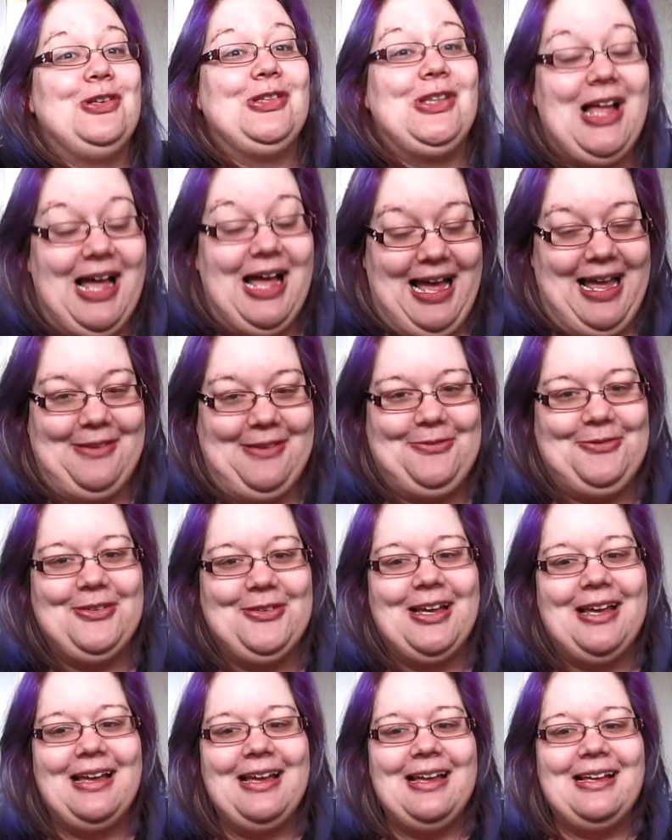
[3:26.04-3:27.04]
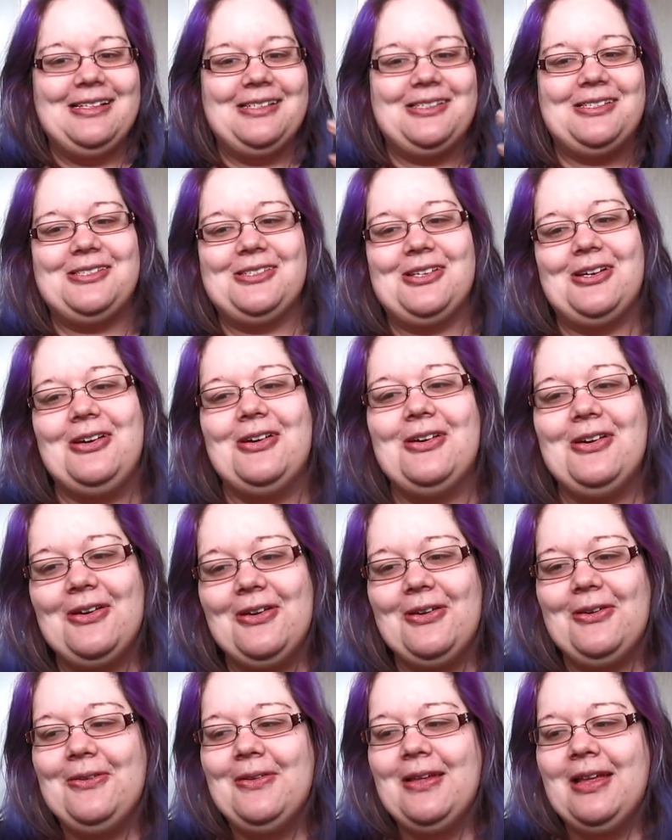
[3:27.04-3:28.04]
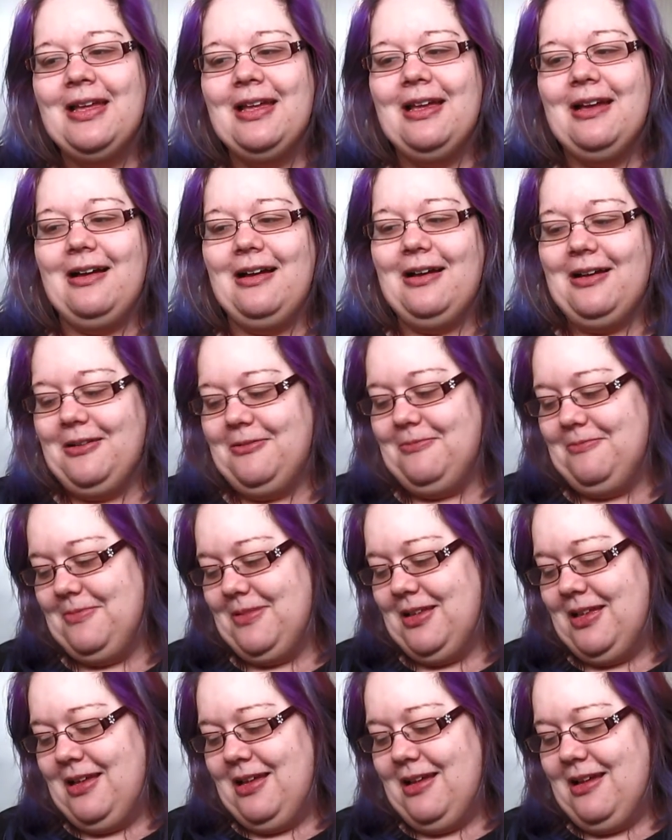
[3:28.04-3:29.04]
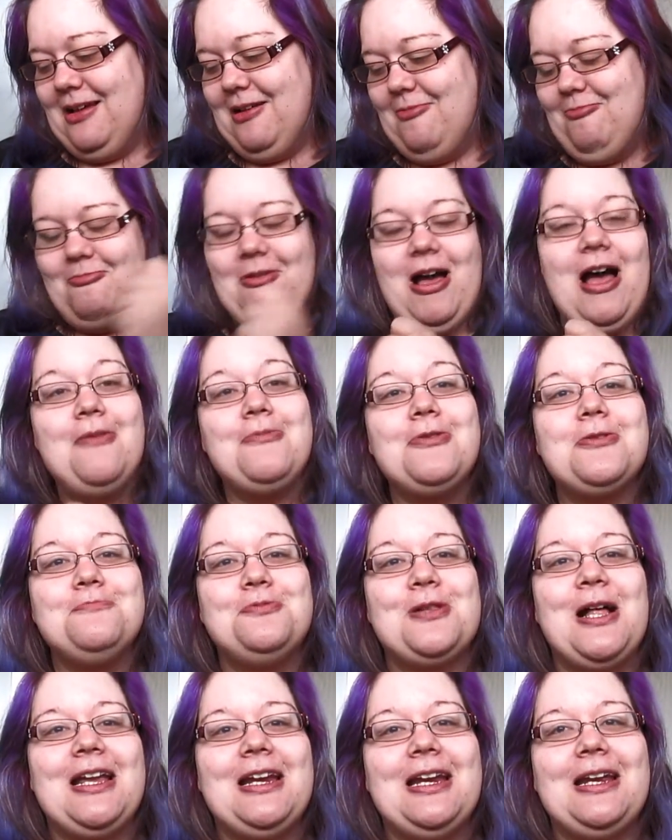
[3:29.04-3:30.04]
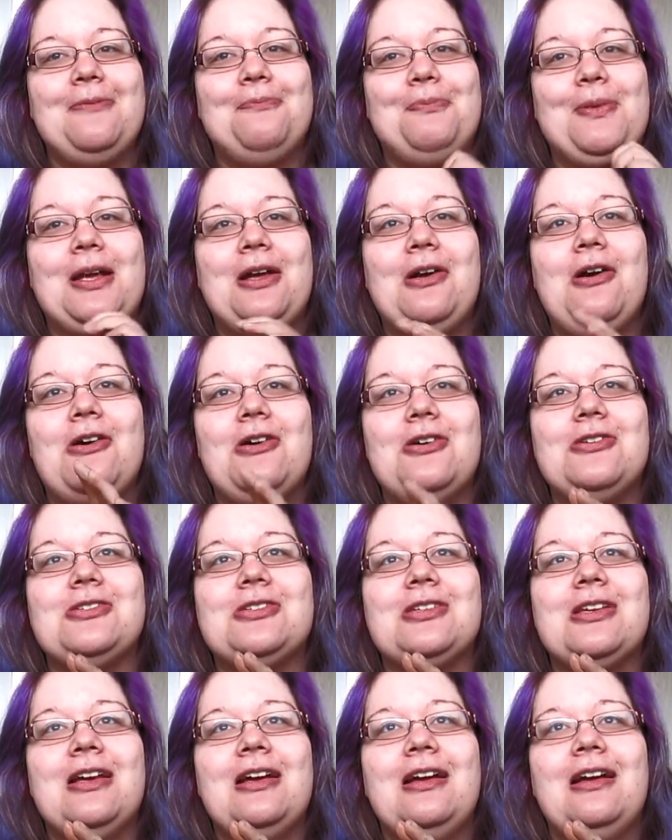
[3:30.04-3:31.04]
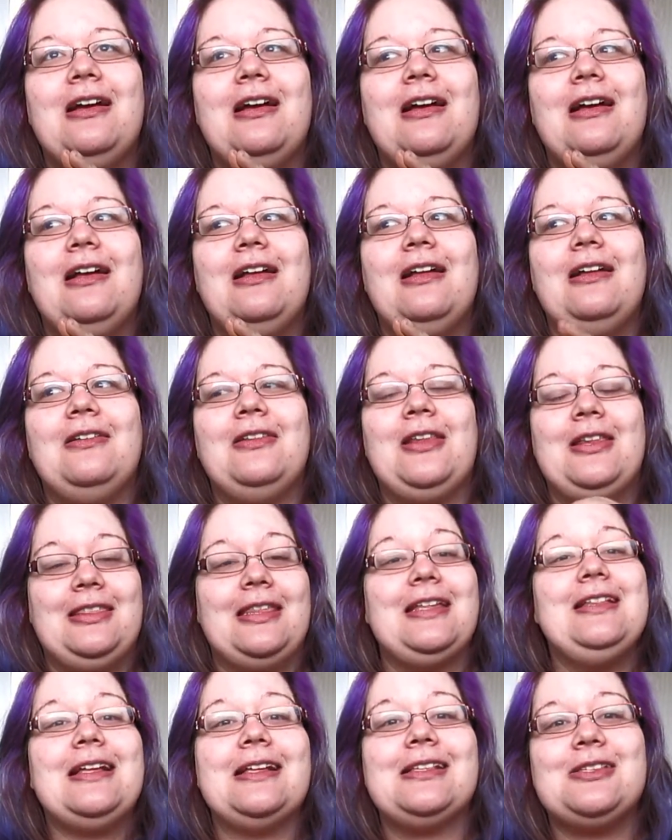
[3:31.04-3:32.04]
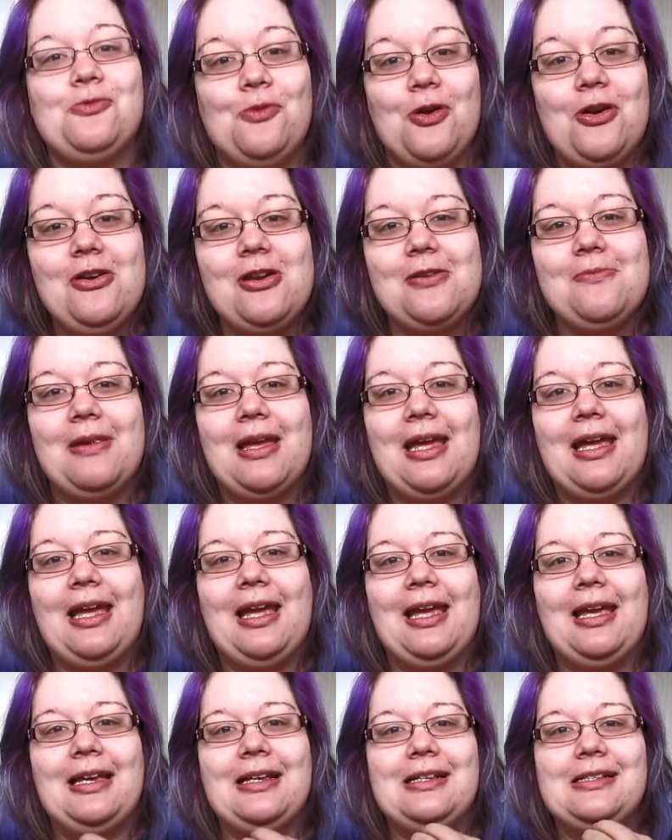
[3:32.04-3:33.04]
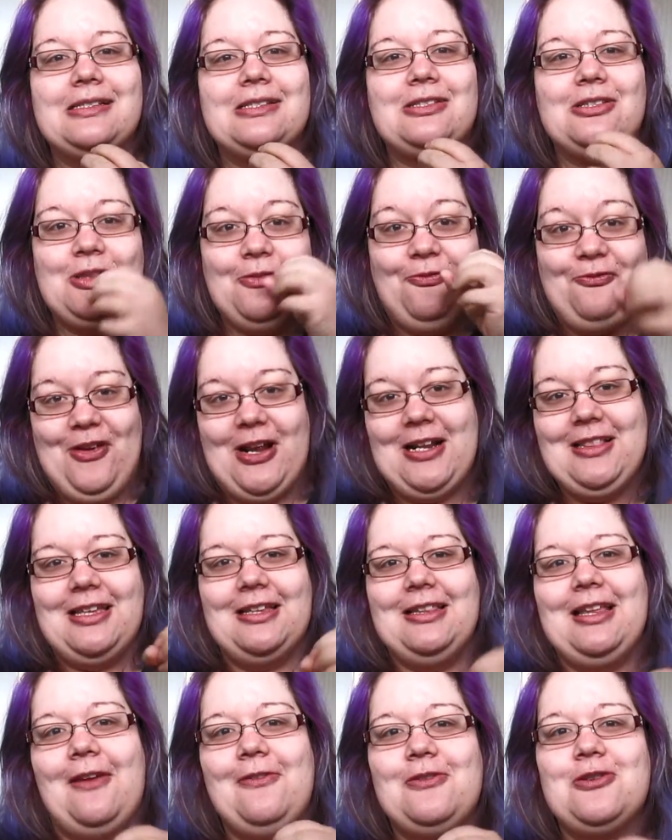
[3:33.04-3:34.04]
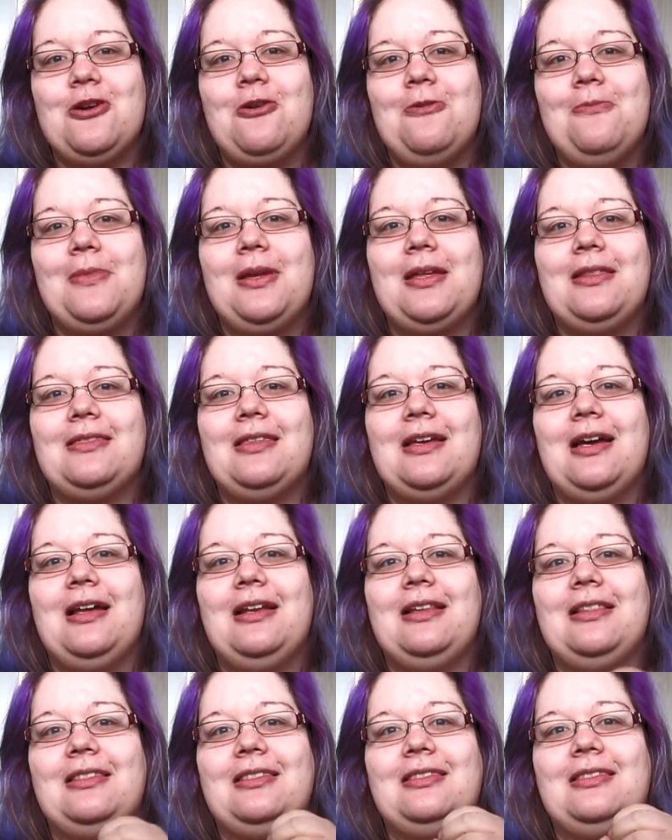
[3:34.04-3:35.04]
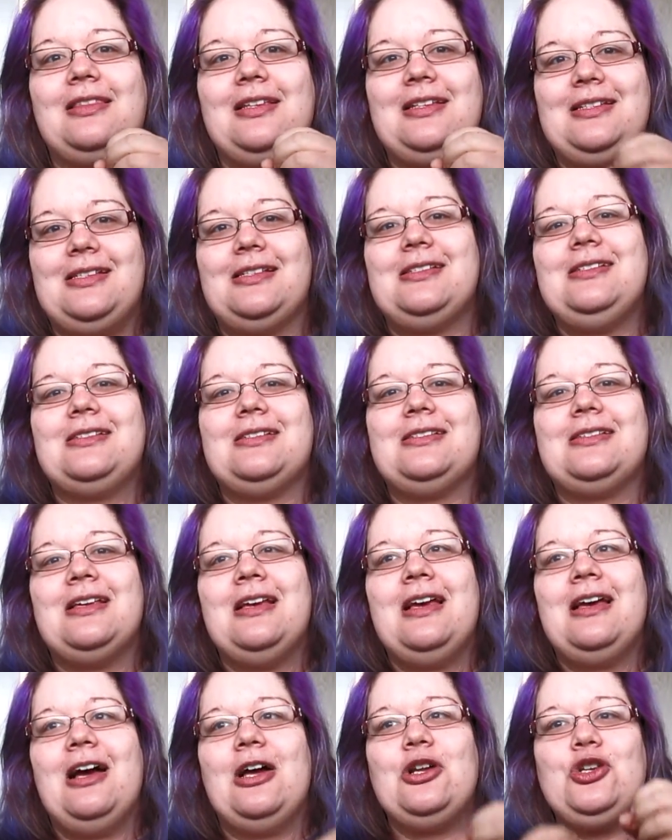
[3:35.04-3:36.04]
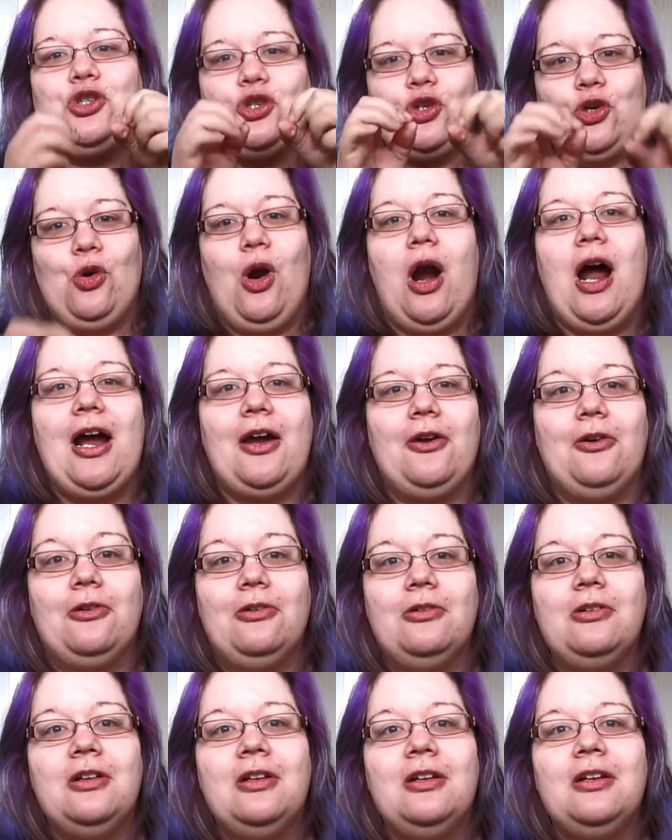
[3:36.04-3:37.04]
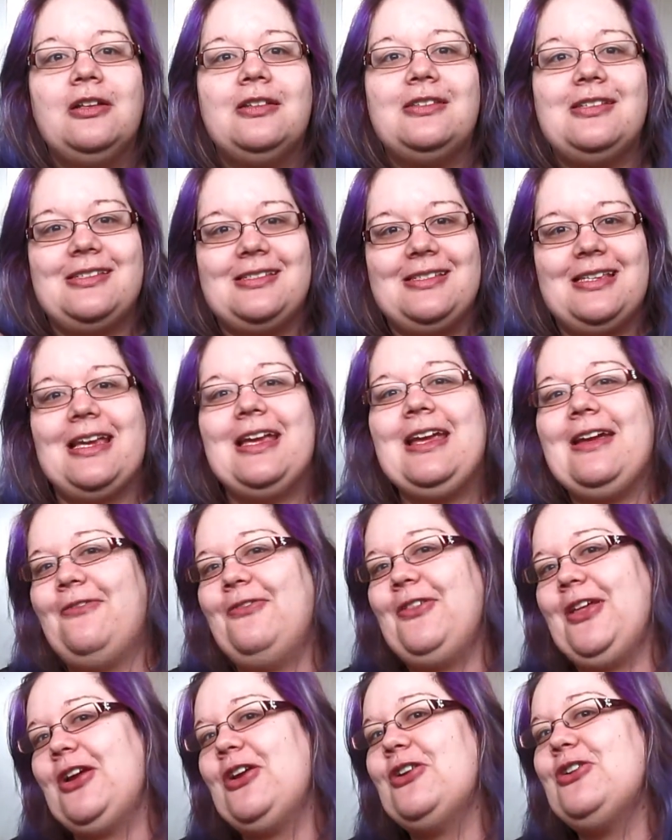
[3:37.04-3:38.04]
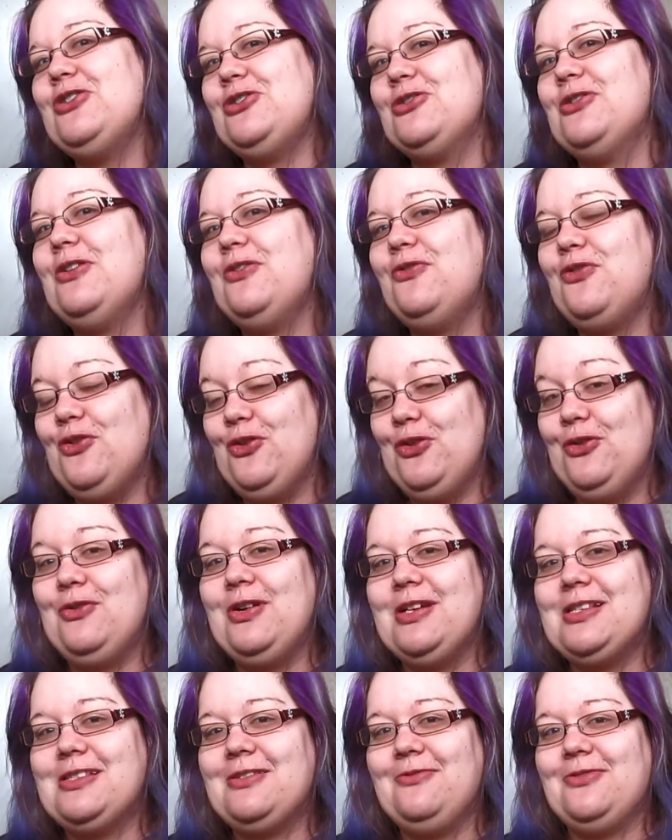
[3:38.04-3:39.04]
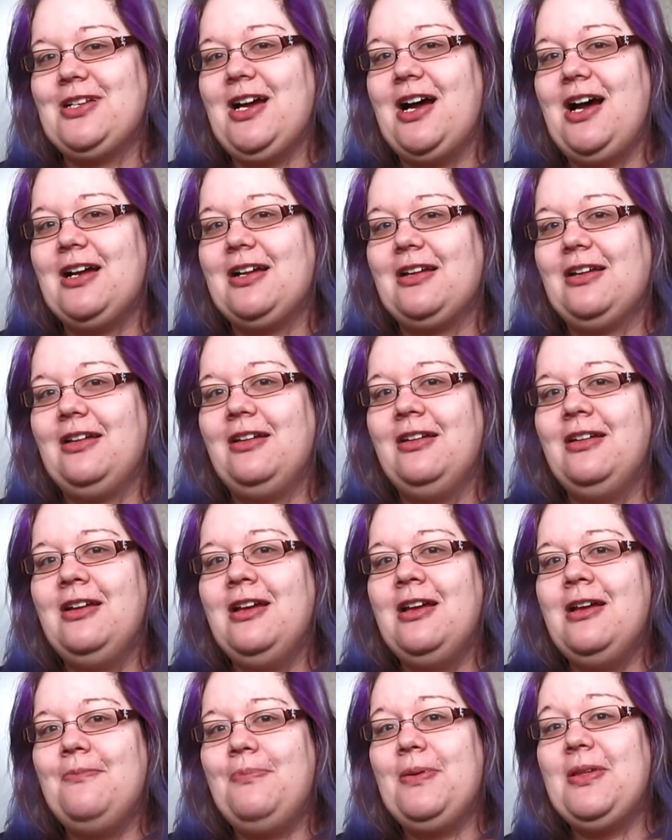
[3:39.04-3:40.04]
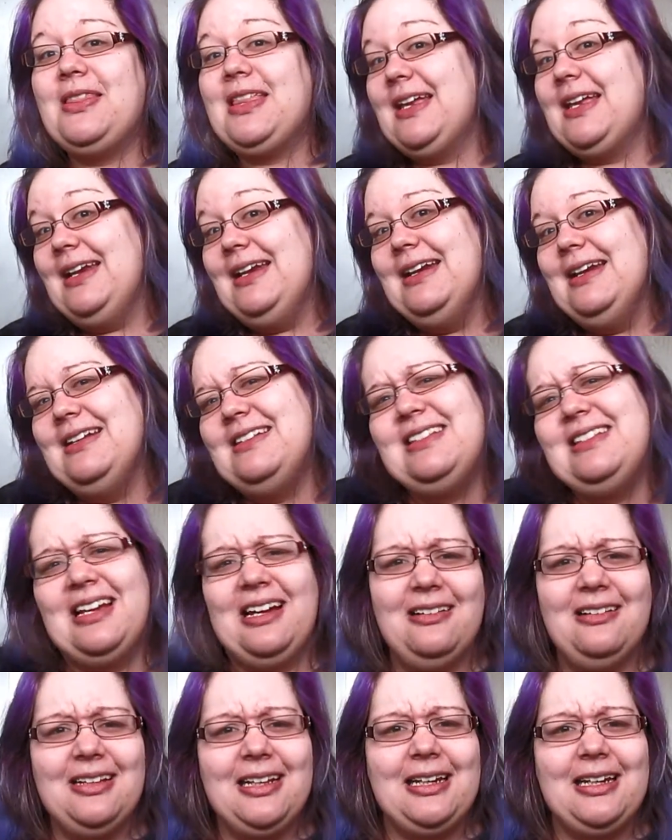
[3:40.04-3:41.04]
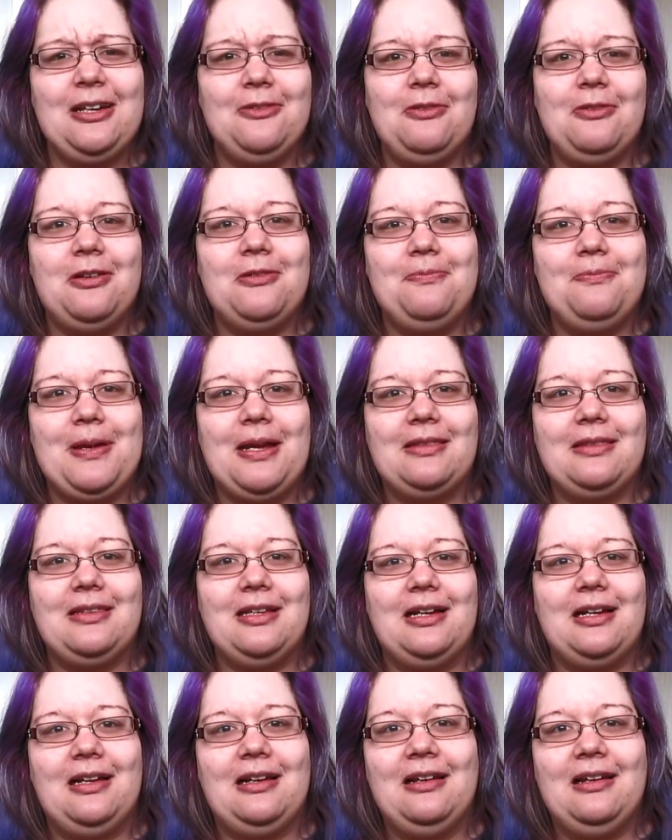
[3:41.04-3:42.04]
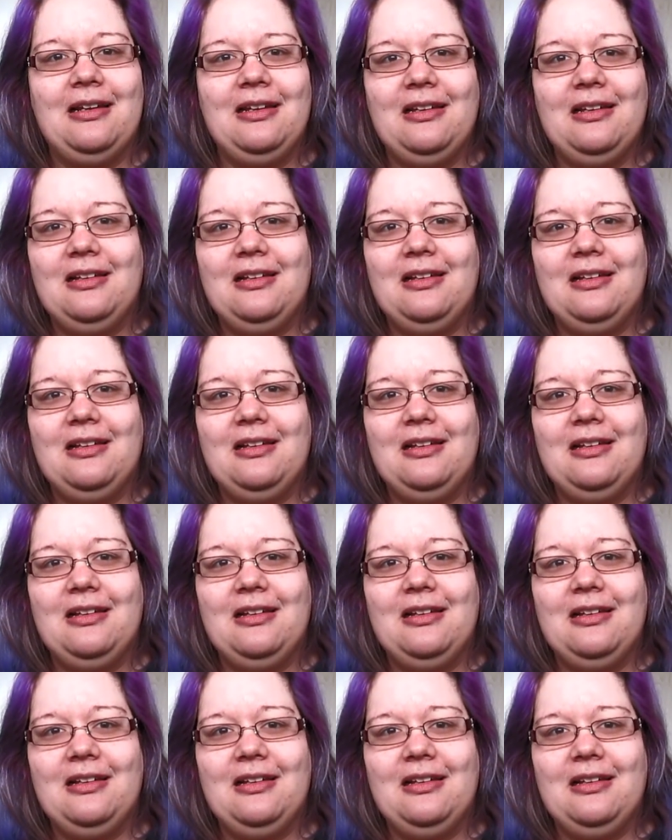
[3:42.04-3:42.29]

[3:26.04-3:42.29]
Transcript: life. So, um, I'm complaining because the thing that's worrying me is the fact that they told me that this is a trial to see if they're going to do it for the rest of Target. But they didn't tell anyone about that.